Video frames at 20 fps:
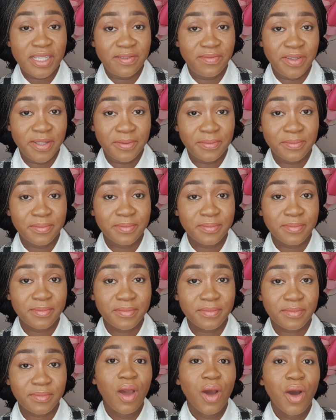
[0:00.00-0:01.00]
CV.
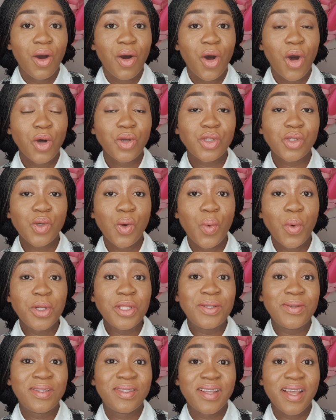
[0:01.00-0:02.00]
Also
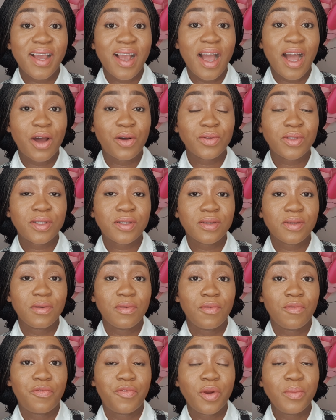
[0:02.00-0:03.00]
want to take out
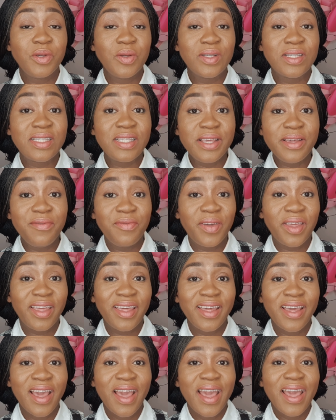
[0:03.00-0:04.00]
from your
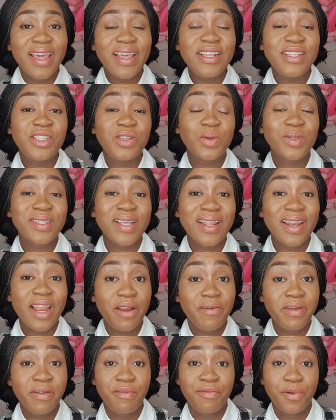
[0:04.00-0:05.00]
CV is your
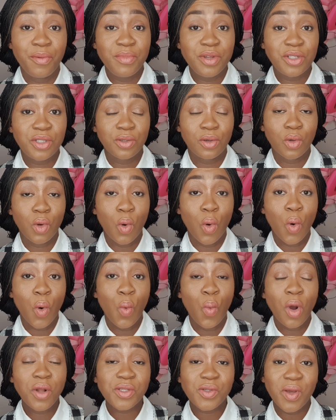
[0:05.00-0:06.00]
salary information
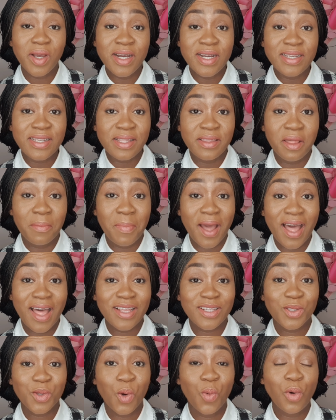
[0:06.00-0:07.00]
or what you earned in the
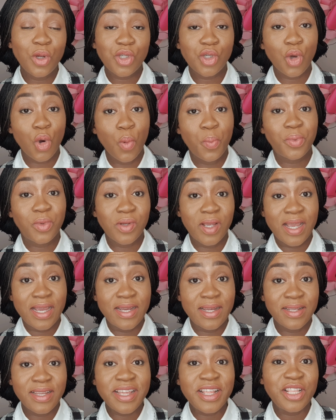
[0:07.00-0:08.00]
past or what you hope to
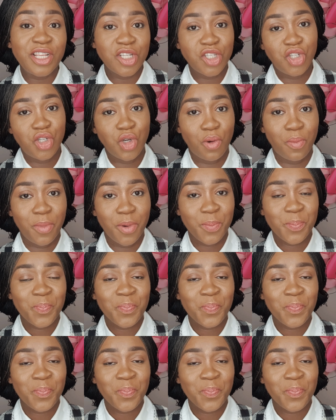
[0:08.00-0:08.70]
earn in this job.